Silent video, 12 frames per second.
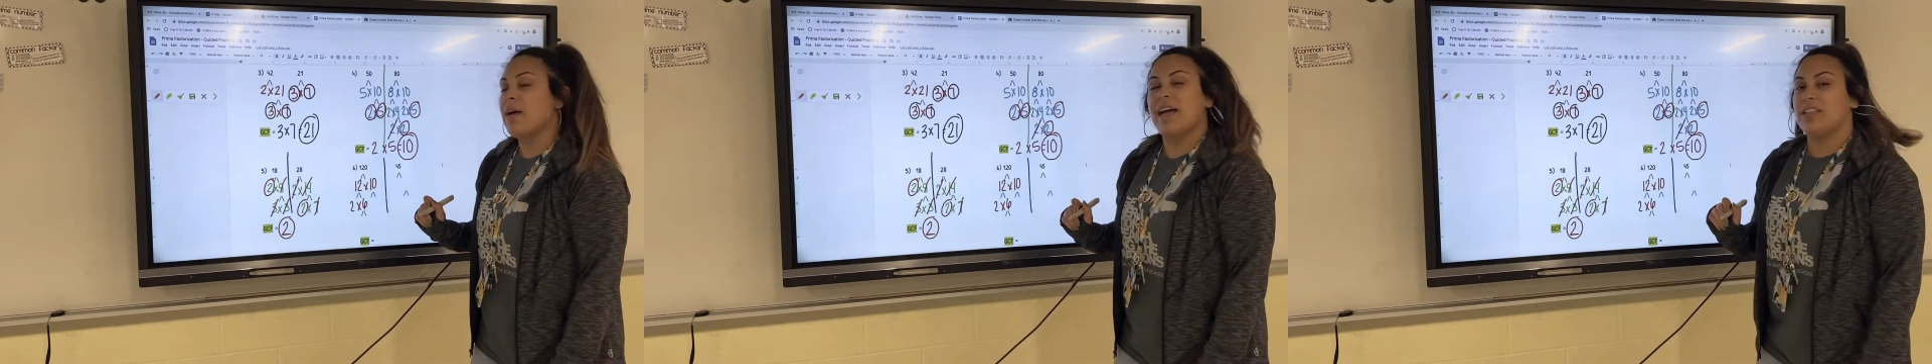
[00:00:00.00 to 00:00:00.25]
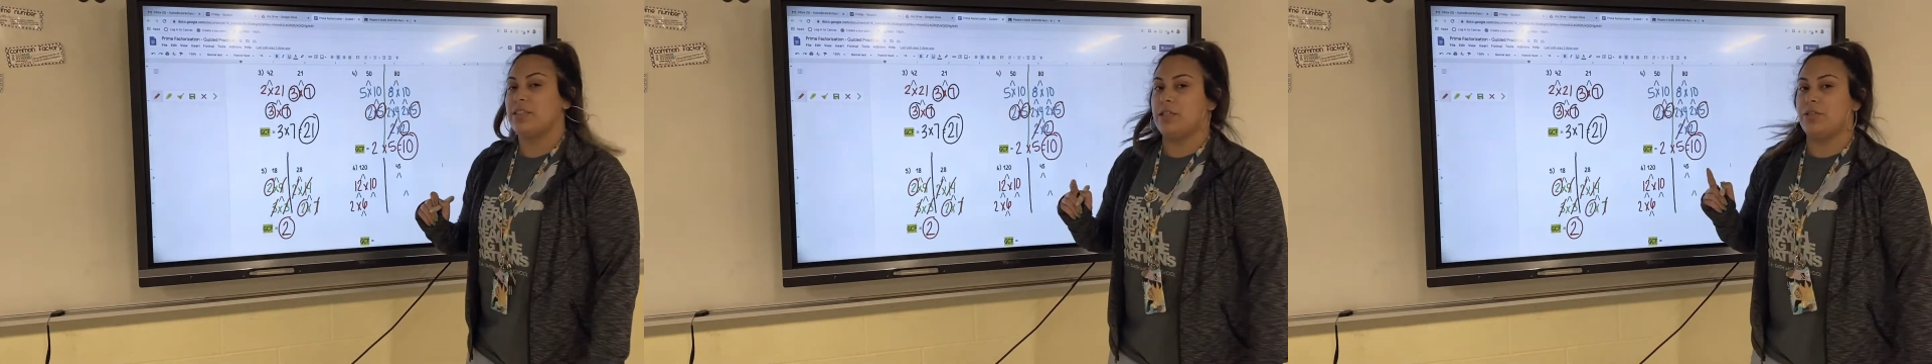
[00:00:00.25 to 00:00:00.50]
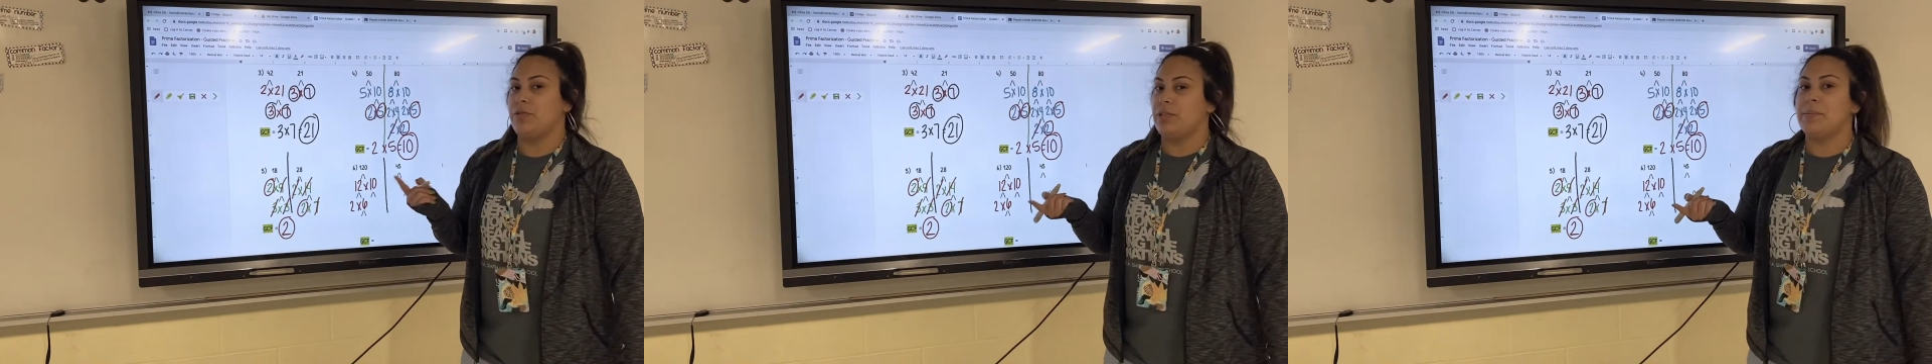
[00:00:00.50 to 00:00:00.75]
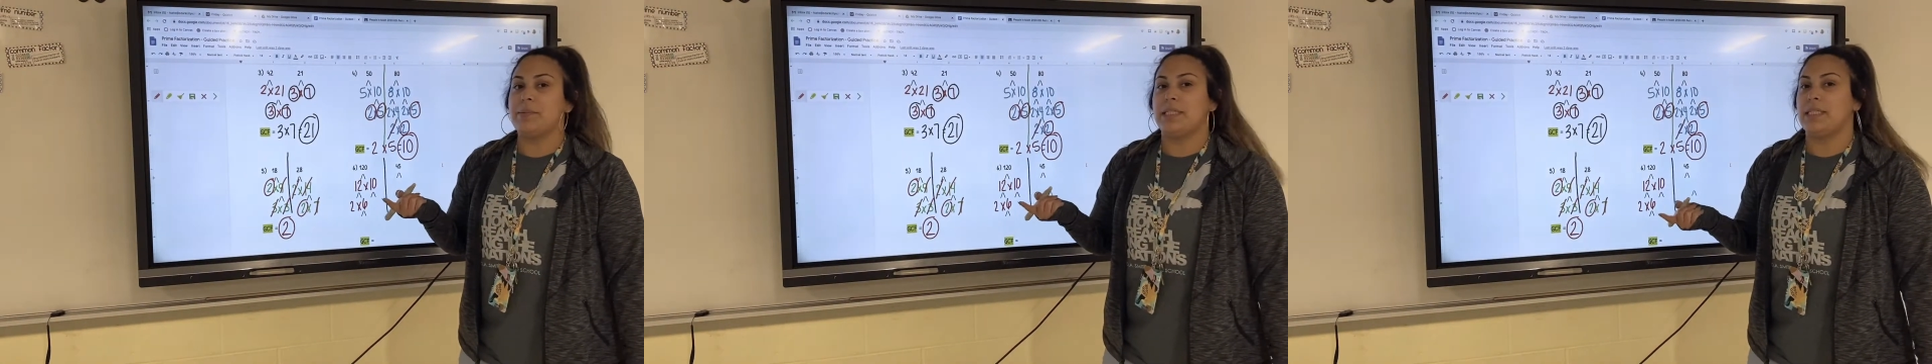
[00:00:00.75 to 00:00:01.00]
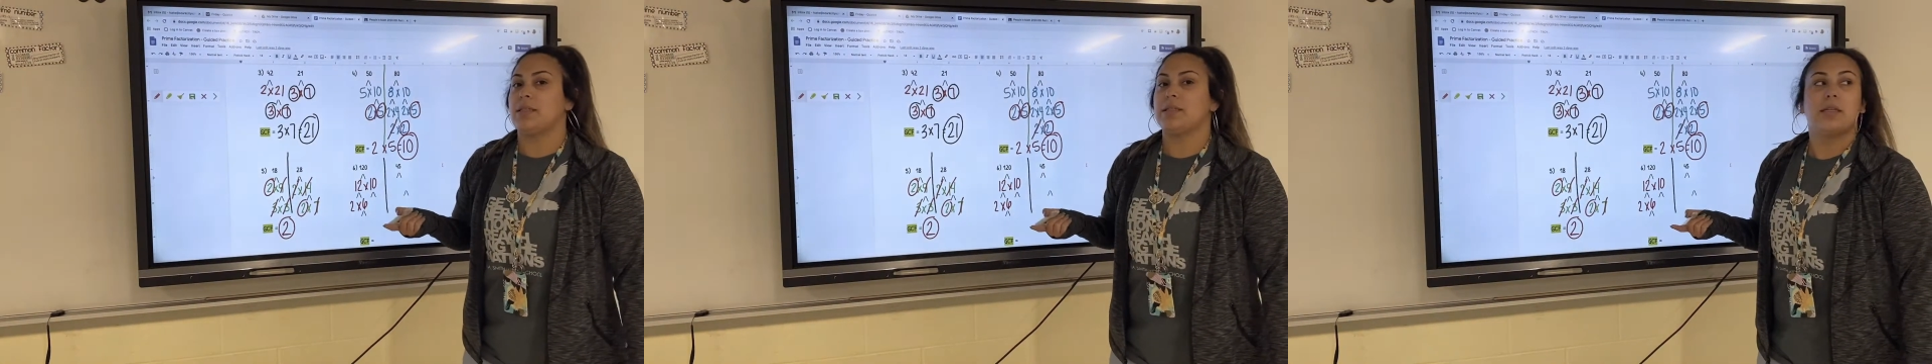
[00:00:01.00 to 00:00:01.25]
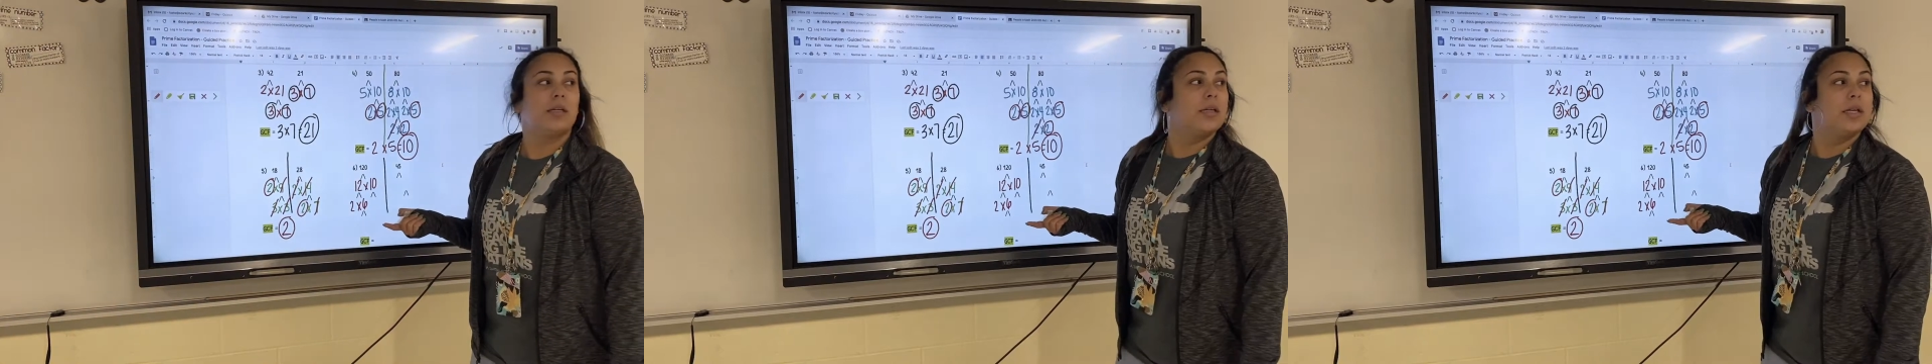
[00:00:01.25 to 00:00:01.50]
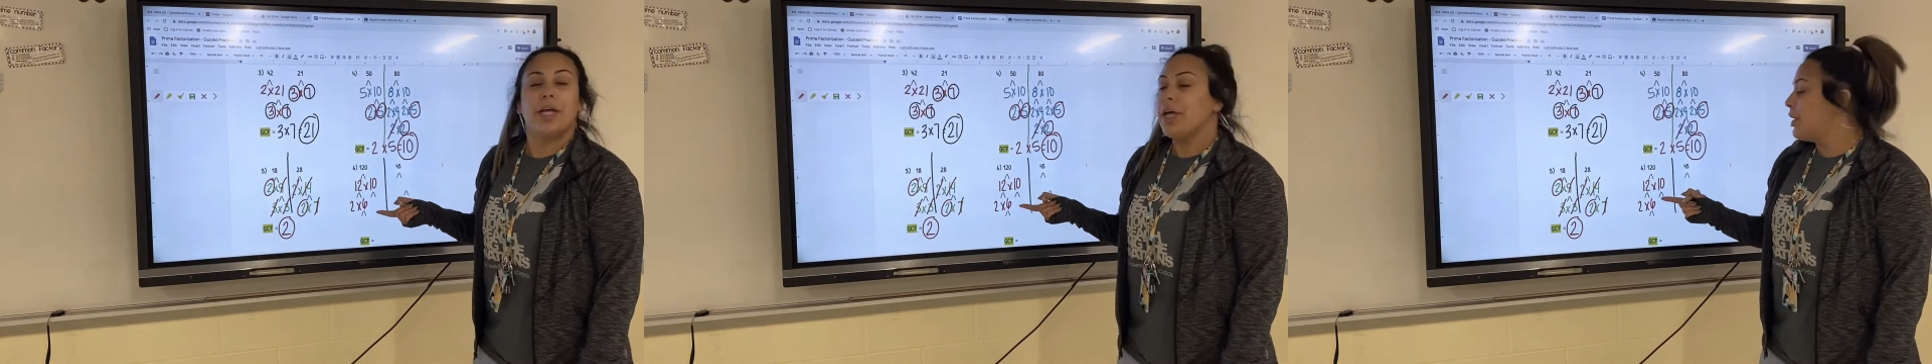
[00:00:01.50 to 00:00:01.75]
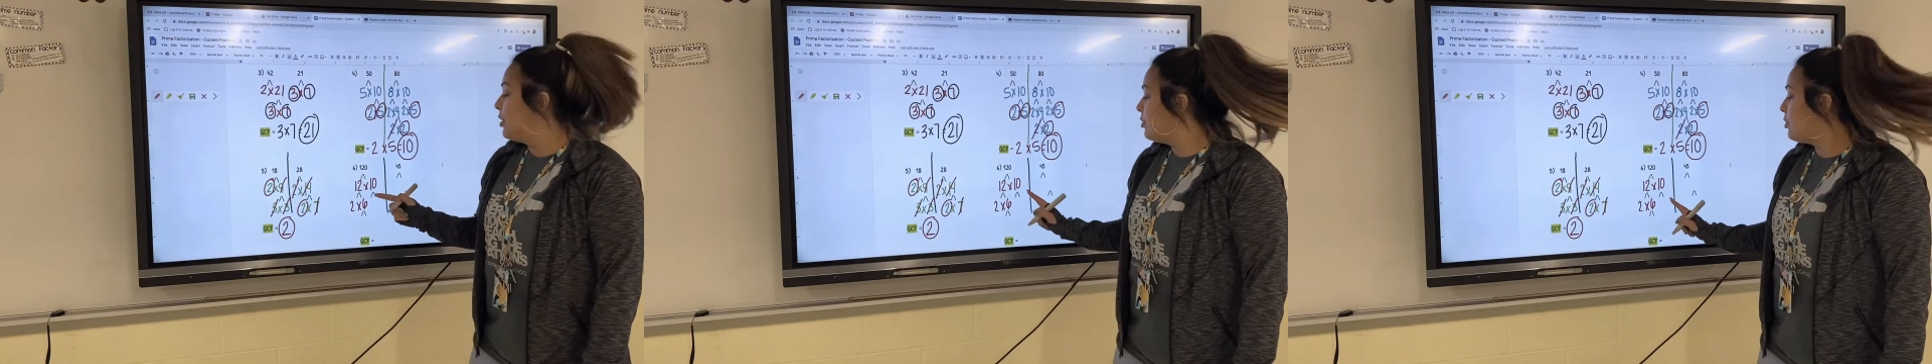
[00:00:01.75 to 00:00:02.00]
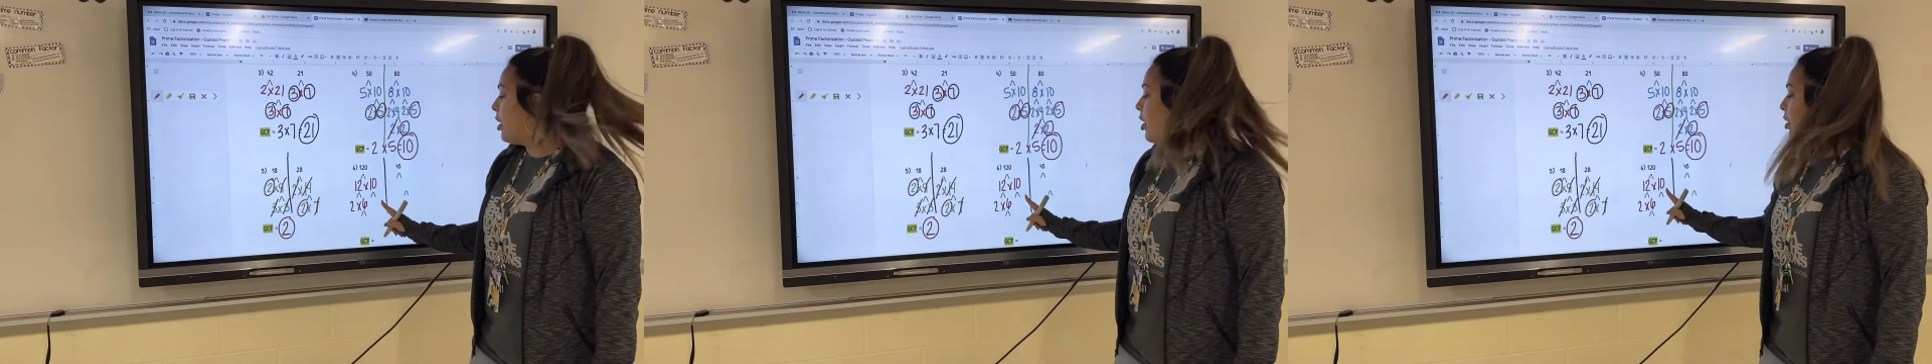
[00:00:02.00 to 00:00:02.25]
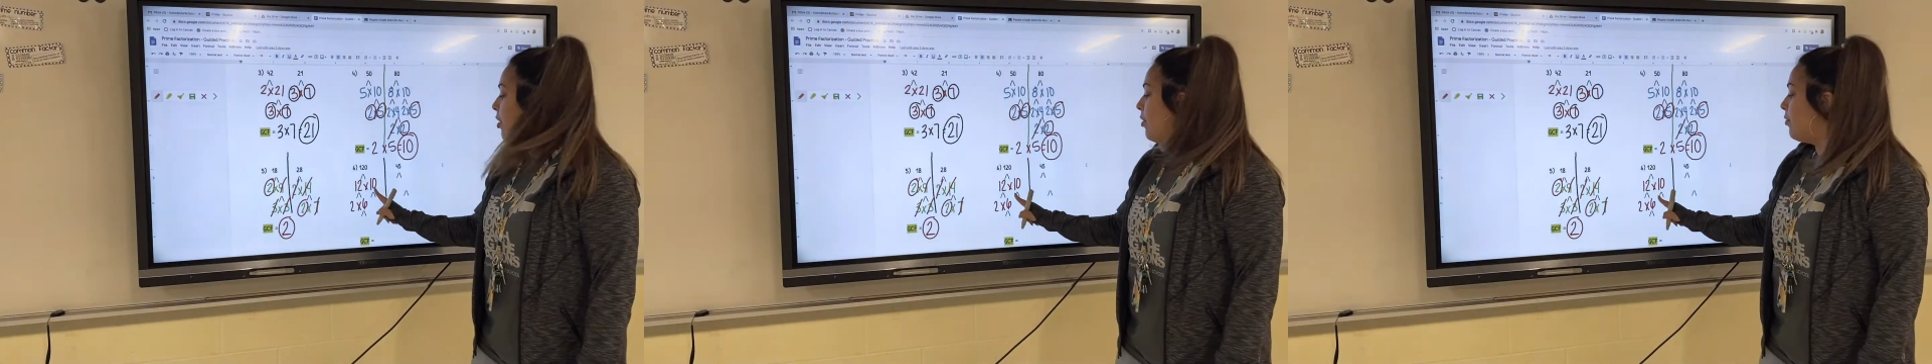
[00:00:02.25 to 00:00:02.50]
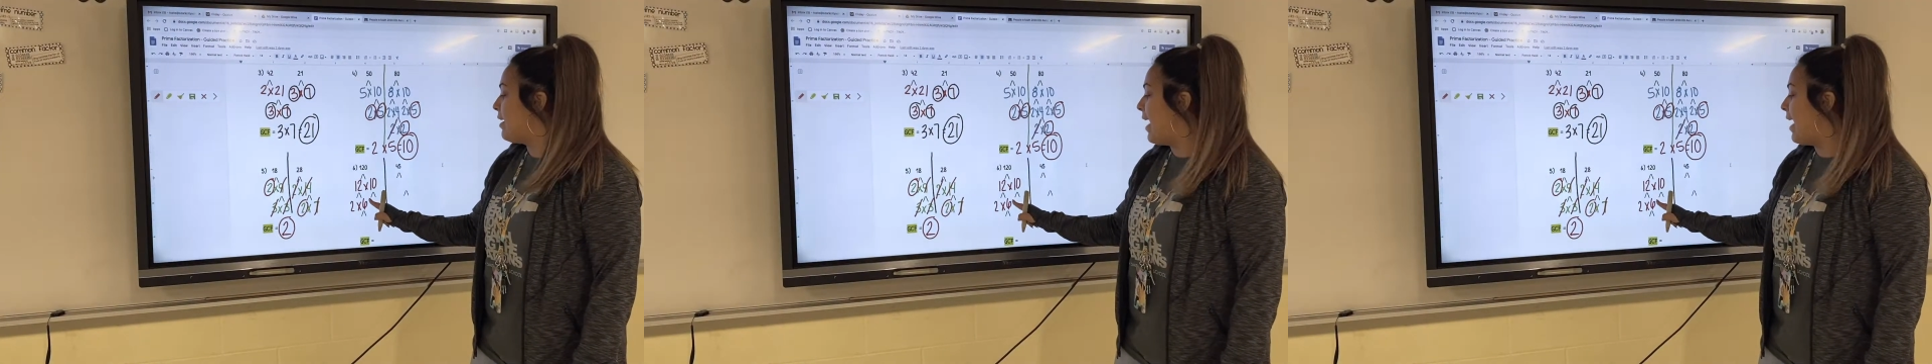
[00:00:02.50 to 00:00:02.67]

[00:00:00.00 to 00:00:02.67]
I just did 2 times 6. So